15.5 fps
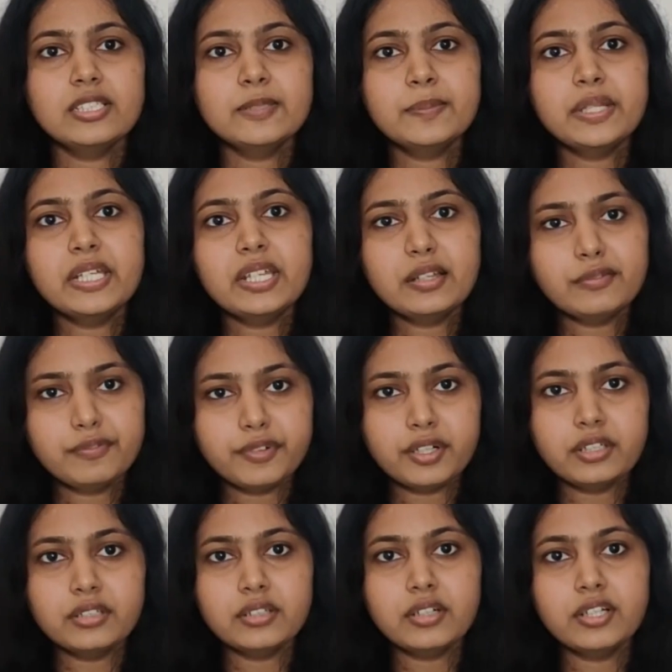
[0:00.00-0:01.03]
Speaking
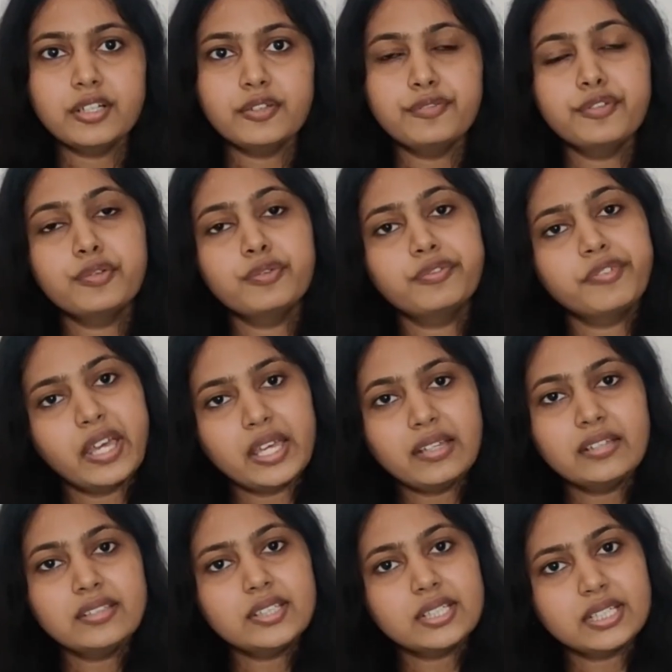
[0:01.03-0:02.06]
further, if you
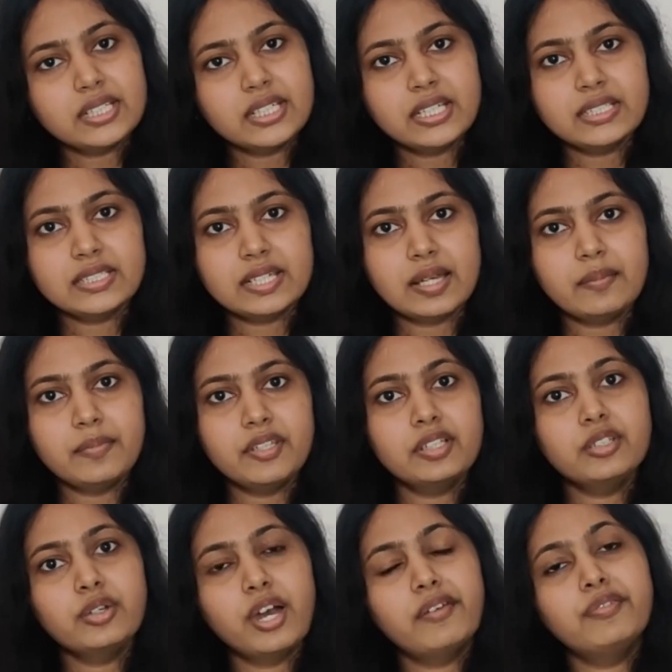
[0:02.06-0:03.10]
fail in the re-exam,
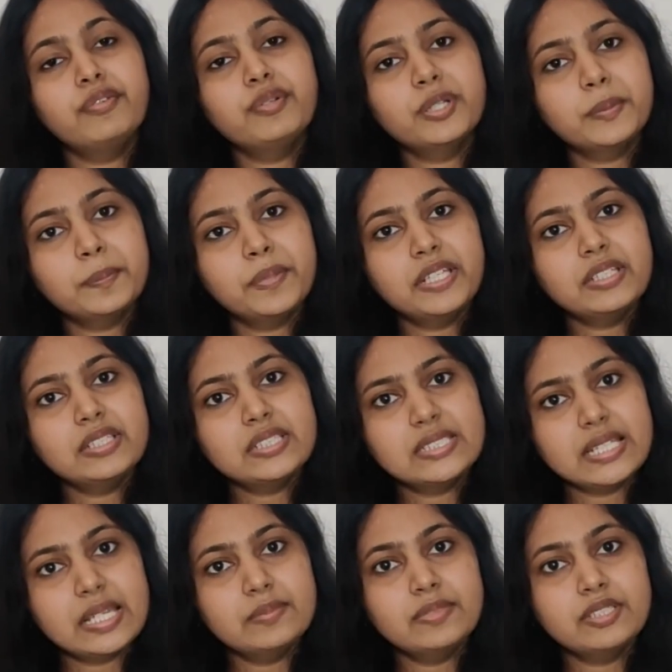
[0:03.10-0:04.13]
then you have to repeat the
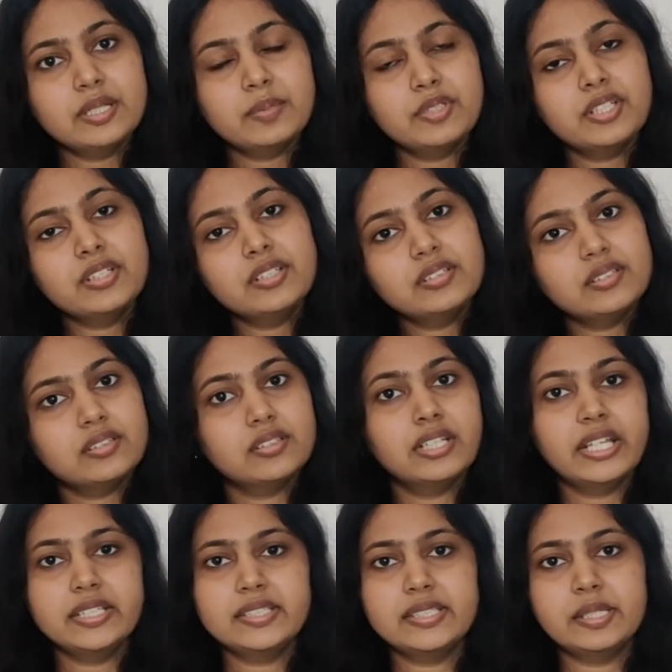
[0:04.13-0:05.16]
same subject in the
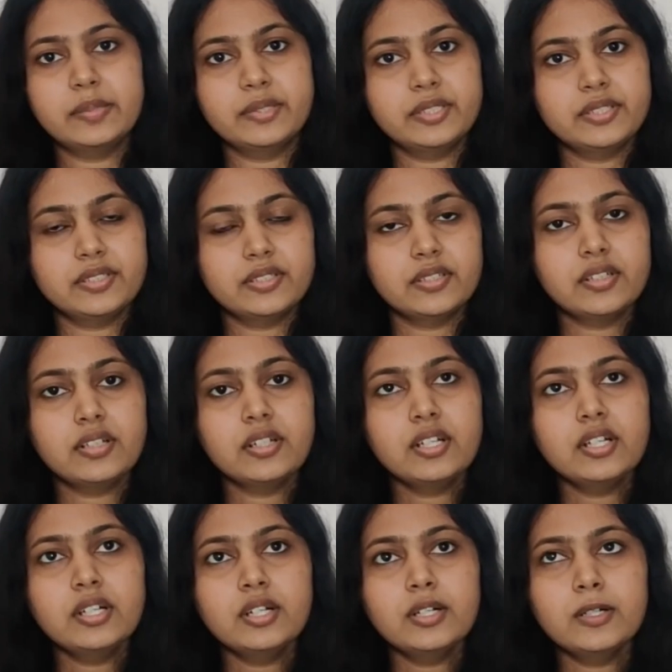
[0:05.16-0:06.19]
next semester.
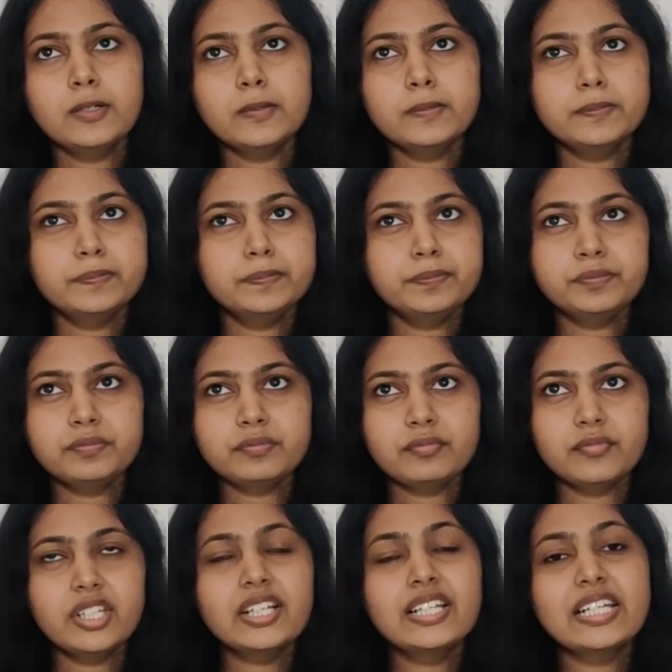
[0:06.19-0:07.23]

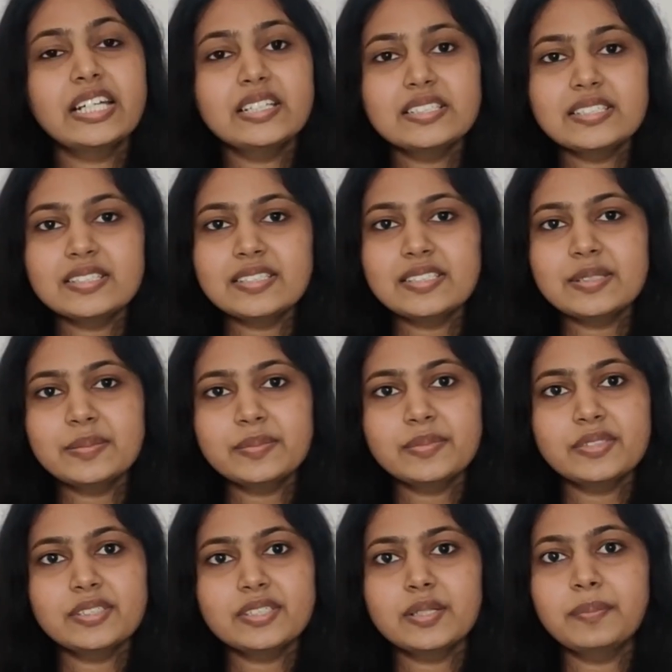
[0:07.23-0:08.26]
The credit system
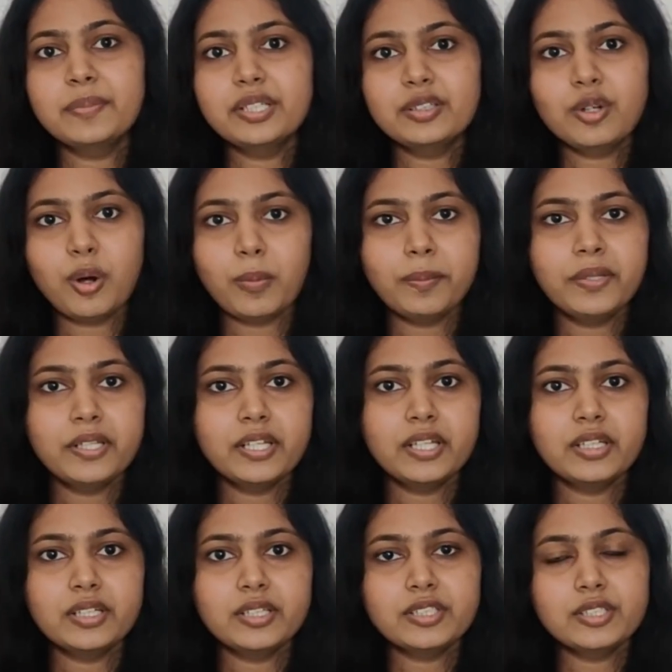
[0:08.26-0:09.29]
is a bit
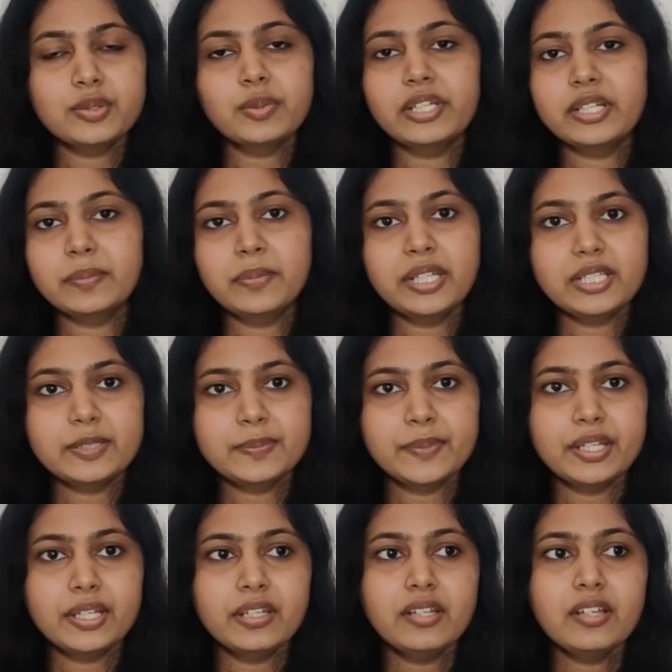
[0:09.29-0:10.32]
complicated, so let me
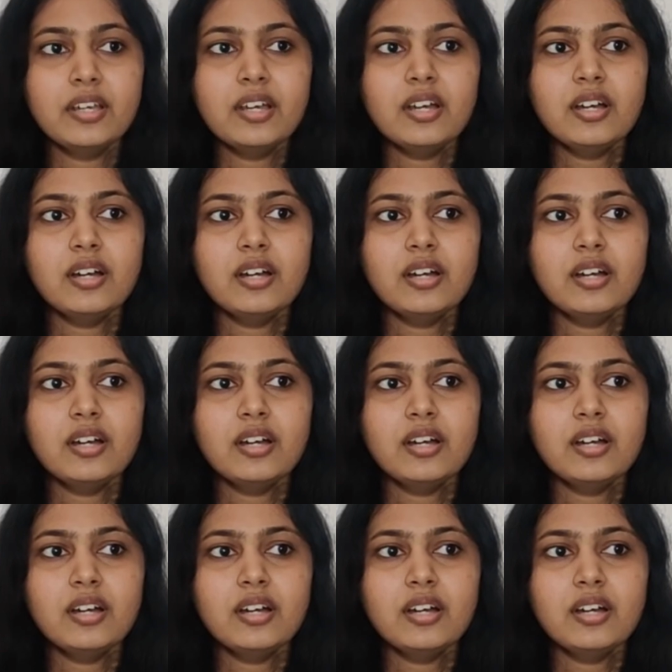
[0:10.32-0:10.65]
explain.